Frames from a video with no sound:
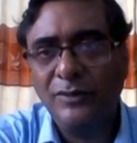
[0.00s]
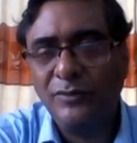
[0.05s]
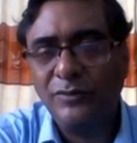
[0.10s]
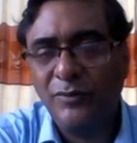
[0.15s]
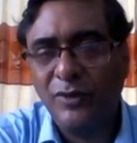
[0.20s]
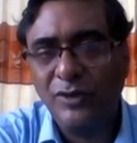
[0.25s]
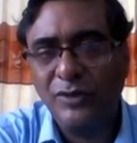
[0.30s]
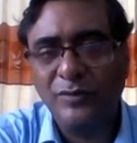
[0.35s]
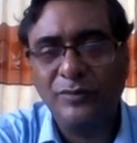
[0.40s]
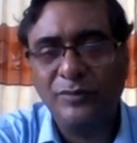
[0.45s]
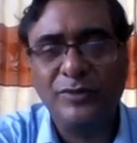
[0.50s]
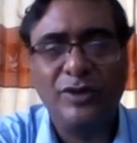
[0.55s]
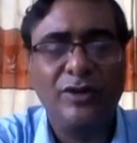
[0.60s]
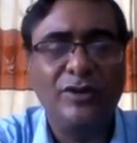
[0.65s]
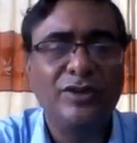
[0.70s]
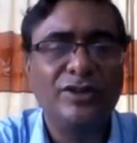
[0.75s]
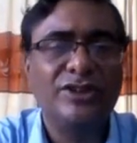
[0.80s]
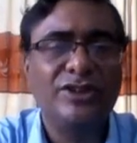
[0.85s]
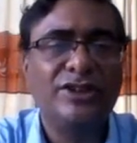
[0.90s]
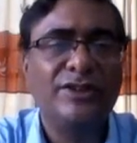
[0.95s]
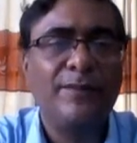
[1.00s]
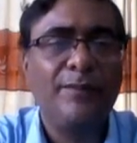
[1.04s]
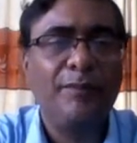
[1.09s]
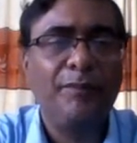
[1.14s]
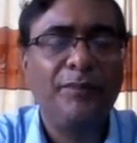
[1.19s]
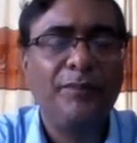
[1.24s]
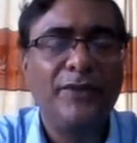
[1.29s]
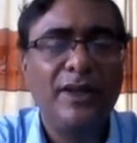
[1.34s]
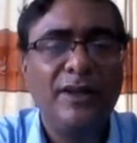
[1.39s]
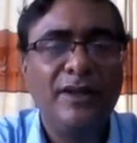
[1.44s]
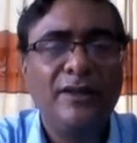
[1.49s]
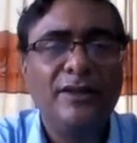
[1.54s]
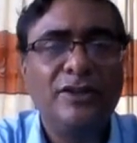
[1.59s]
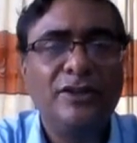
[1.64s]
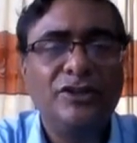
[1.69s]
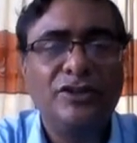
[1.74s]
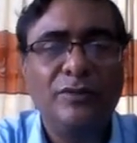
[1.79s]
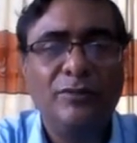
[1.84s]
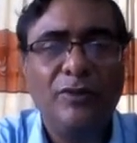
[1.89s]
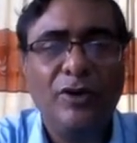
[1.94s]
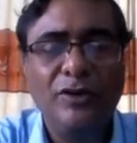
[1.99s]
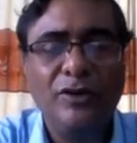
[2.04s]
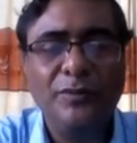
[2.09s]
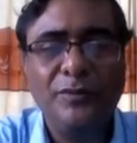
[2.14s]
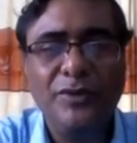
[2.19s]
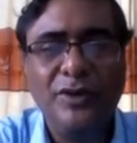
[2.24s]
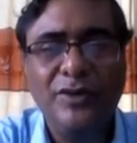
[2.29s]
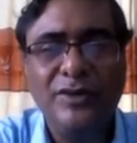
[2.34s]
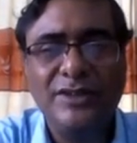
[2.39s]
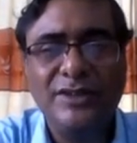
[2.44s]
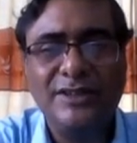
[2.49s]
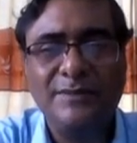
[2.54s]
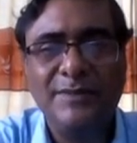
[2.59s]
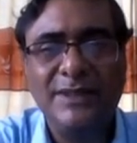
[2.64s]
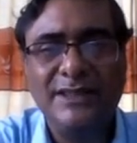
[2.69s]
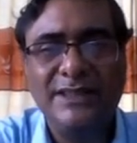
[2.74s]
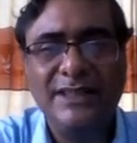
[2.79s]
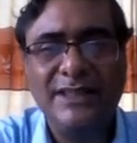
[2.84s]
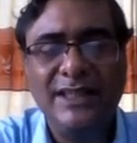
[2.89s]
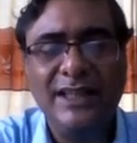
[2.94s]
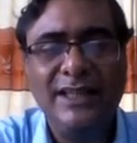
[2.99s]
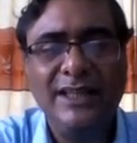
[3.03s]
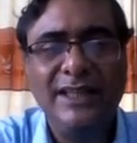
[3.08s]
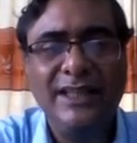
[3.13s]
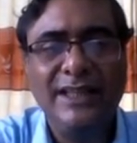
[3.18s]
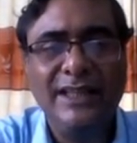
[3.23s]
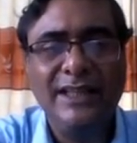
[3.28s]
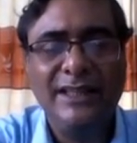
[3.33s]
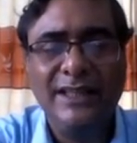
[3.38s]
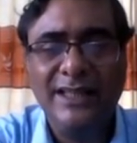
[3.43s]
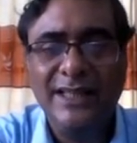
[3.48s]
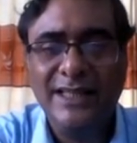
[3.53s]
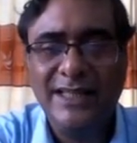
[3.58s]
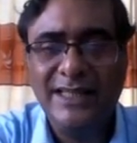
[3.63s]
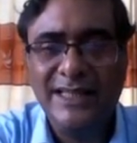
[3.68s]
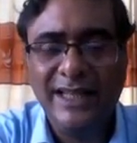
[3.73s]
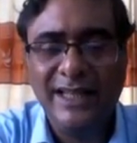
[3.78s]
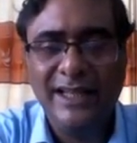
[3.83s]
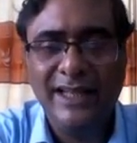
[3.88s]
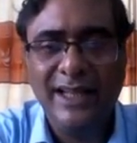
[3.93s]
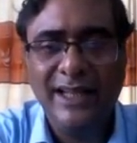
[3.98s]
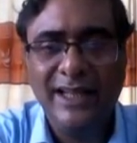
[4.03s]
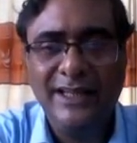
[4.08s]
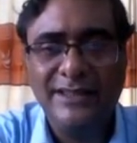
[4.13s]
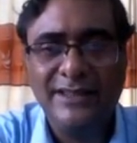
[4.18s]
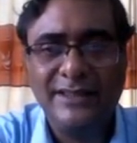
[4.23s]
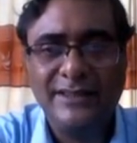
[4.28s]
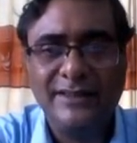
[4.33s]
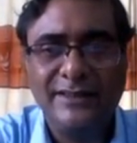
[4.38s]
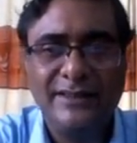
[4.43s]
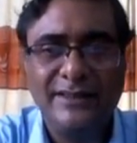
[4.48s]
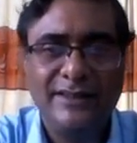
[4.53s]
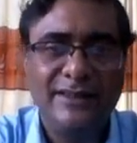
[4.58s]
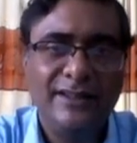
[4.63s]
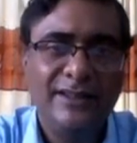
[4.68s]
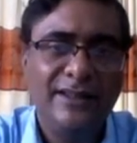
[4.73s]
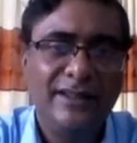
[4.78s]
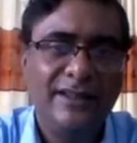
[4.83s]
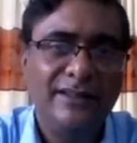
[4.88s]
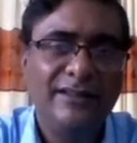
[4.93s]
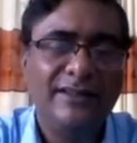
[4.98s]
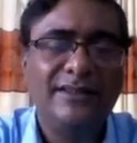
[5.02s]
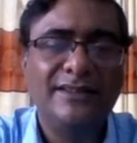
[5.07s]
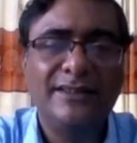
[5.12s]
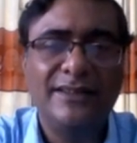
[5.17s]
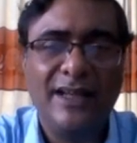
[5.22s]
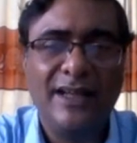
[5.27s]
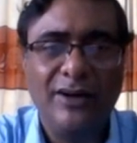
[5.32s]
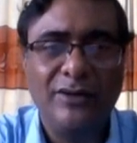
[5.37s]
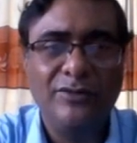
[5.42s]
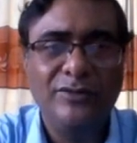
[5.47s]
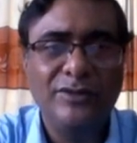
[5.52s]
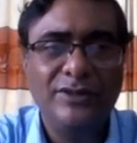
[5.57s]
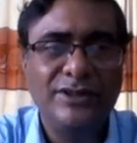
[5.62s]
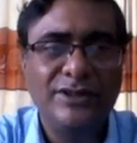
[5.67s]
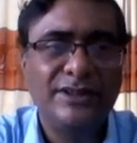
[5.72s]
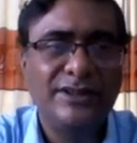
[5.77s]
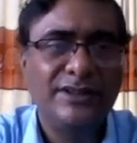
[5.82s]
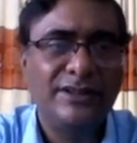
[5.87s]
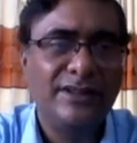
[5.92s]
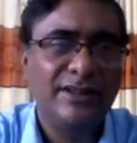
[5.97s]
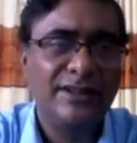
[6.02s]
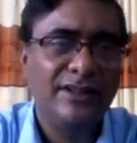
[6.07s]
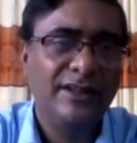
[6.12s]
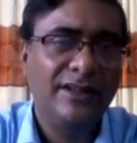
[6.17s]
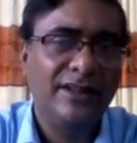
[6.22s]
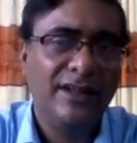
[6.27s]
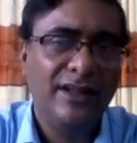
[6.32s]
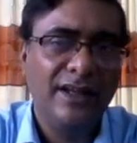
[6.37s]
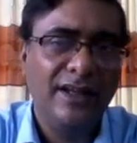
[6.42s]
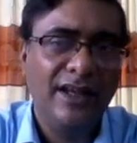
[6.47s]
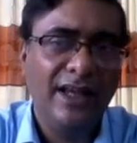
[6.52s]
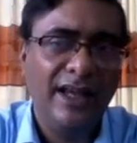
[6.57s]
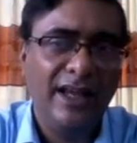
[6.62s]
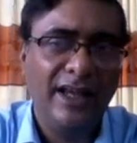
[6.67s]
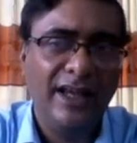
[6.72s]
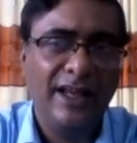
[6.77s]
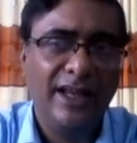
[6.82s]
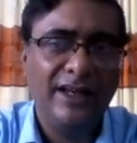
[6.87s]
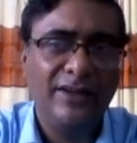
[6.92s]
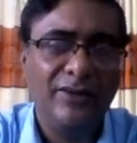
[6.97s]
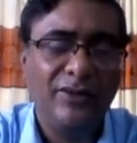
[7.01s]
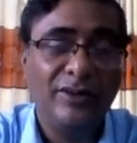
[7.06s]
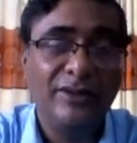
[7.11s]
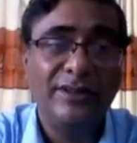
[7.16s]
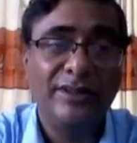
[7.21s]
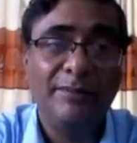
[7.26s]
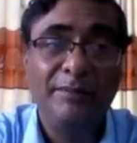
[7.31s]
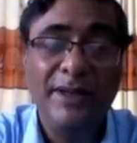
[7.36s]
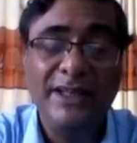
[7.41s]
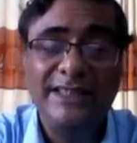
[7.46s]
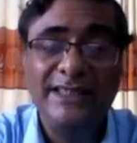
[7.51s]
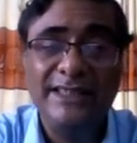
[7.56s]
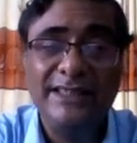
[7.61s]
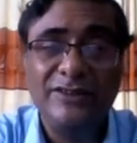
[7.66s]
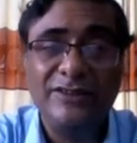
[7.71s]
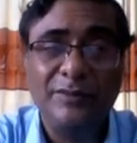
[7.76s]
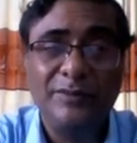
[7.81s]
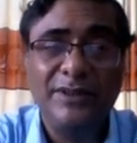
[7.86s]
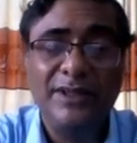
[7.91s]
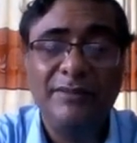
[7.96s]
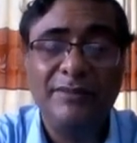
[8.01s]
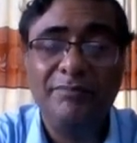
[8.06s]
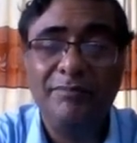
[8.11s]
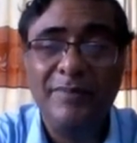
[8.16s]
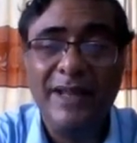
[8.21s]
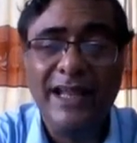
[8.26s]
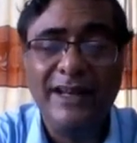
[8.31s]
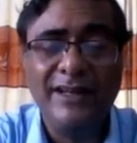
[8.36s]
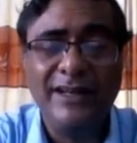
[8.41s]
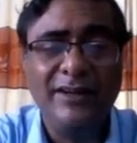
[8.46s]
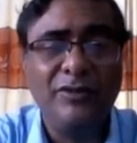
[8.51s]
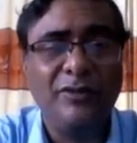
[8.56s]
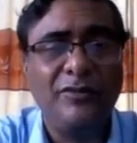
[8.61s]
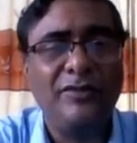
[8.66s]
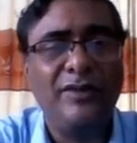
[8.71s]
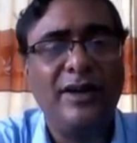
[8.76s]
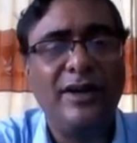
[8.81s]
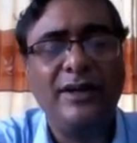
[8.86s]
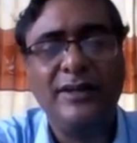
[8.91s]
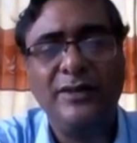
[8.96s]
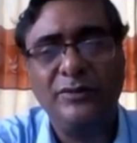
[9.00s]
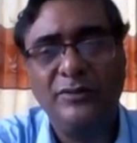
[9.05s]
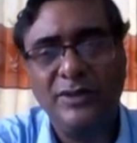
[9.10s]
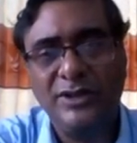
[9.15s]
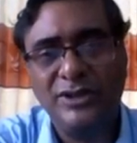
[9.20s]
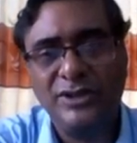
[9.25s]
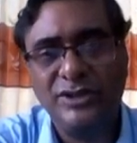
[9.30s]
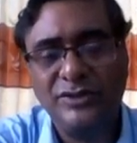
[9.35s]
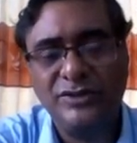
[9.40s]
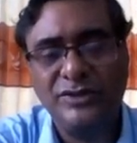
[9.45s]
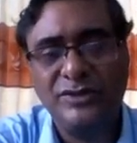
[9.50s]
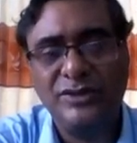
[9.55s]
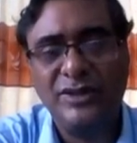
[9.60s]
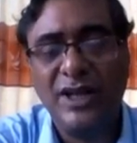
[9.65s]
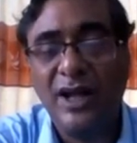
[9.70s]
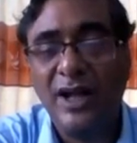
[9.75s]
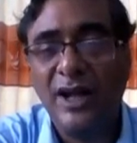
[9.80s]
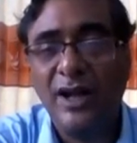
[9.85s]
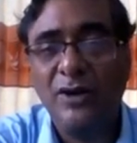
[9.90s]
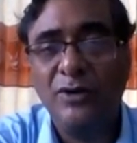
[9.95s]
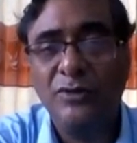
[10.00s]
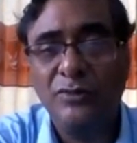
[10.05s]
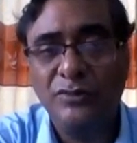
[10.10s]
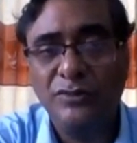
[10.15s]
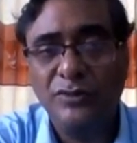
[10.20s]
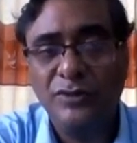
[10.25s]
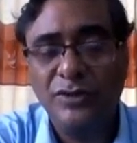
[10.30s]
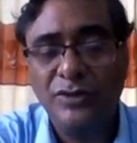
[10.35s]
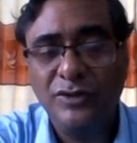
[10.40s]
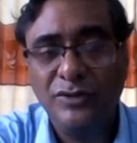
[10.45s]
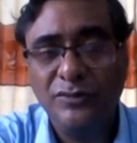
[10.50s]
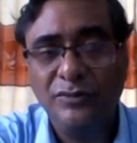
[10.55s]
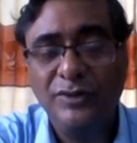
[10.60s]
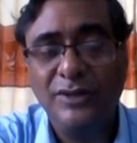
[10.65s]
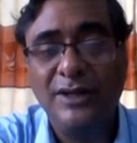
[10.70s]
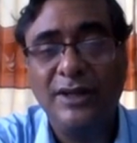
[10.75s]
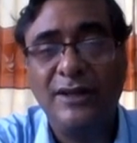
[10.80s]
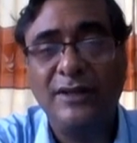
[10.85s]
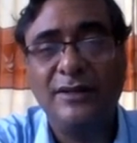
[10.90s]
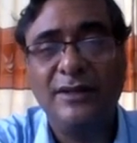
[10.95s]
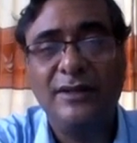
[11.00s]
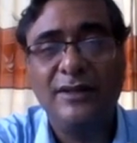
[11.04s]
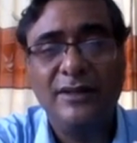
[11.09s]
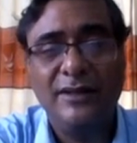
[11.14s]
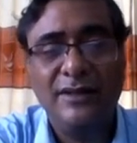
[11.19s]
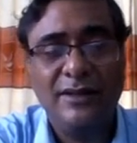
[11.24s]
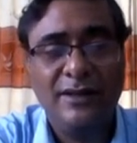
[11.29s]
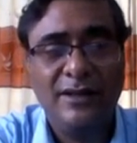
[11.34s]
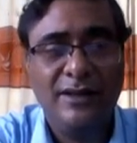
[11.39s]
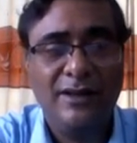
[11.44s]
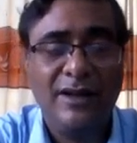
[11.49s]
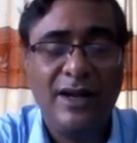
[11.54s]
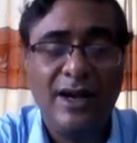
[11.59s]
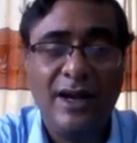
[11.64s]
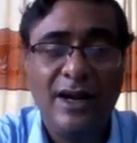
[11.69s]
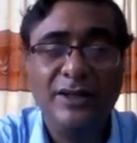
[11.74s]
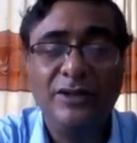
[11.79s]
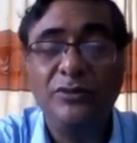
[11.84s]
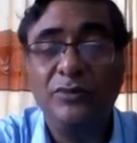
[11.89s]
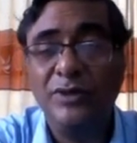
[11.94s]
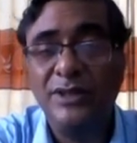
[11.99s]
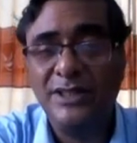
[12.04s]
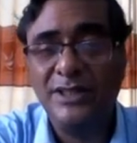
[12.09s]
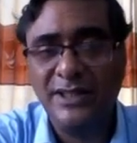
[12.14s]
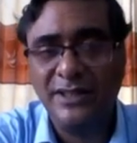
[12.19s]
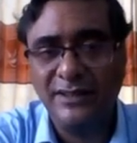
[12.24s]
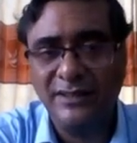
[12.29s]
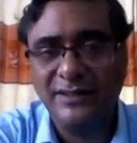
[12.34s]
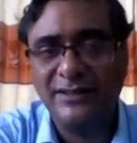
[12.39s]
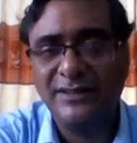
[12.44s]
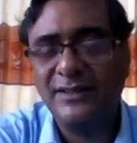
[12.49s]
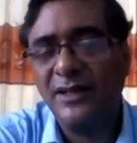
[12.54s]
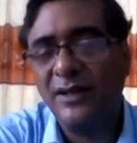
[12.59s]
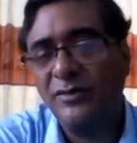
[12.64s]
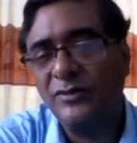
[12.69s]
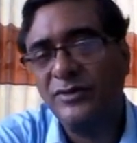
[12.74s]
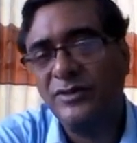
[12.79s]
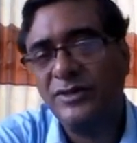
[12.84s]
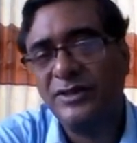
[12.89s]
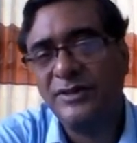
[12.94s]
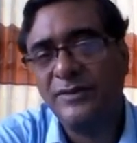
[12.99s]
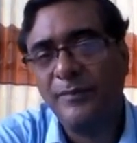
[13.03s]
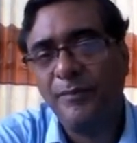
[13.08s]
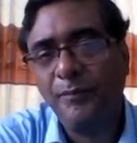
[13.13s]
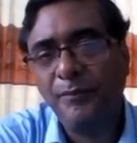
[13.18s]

monophthongs. So, monophthongs basically indicate the sounds and on the basis of their manner of articulation, how we are articulating the sounds.